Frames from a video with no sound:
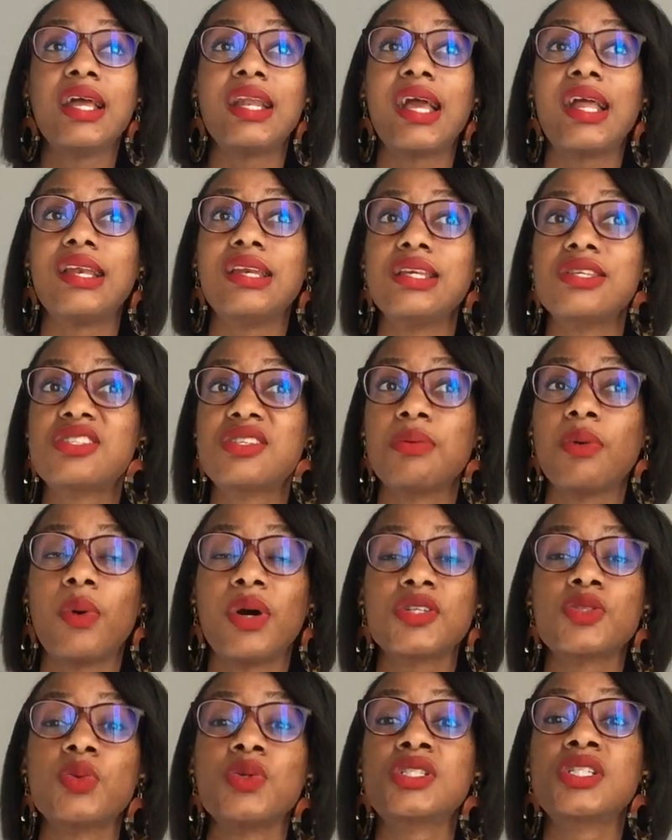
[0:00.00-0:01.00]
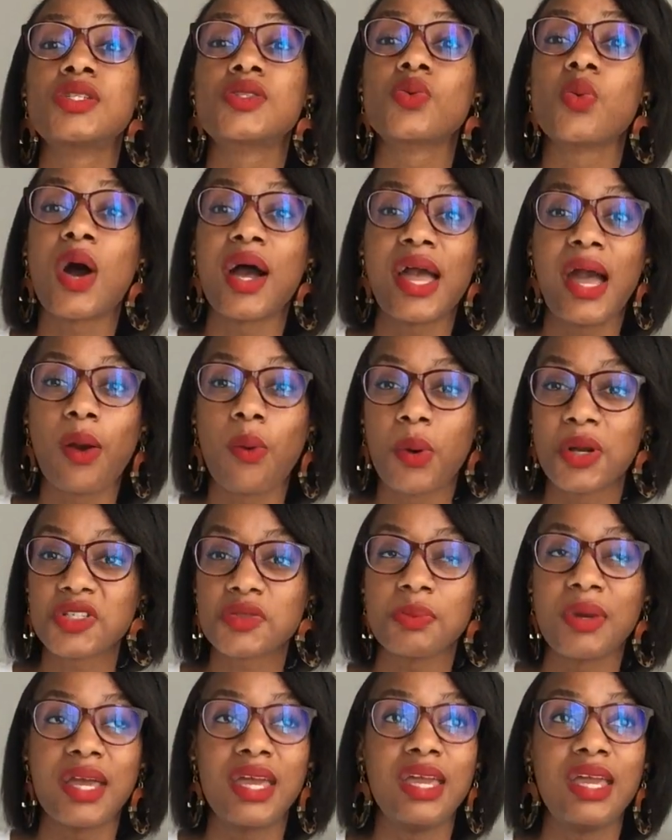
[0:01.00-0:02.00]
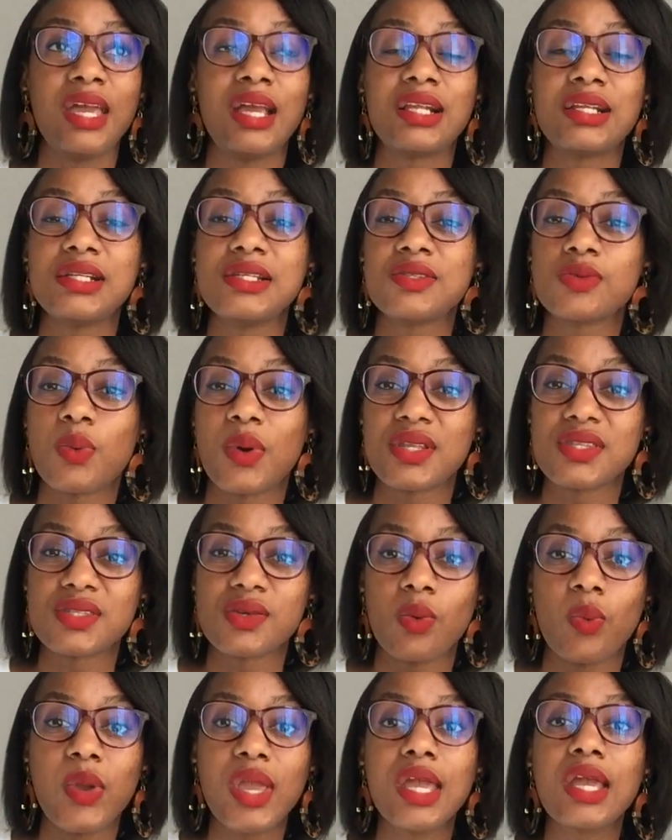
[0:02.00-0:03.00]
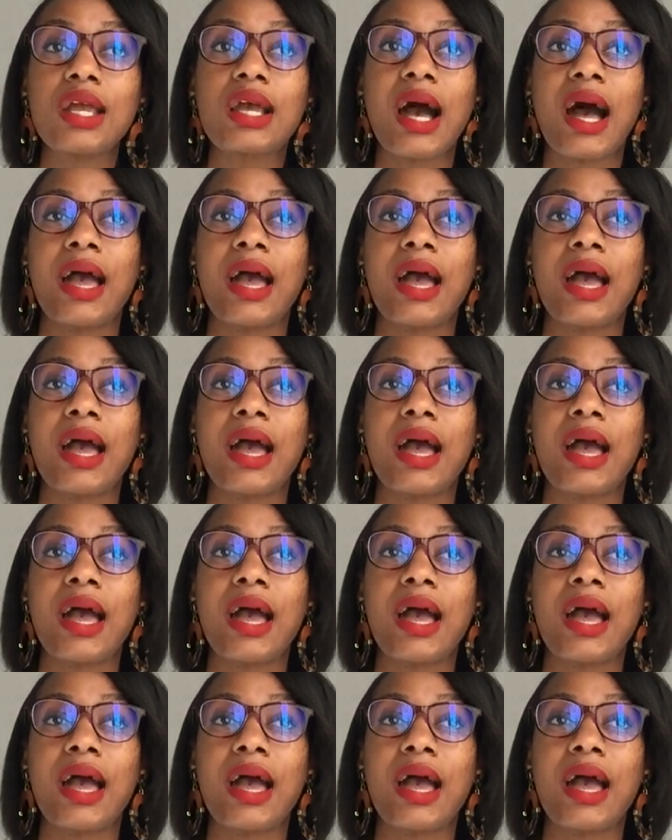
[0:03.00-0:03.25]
and needs to be washed, which is why I wash my hair at least once a week.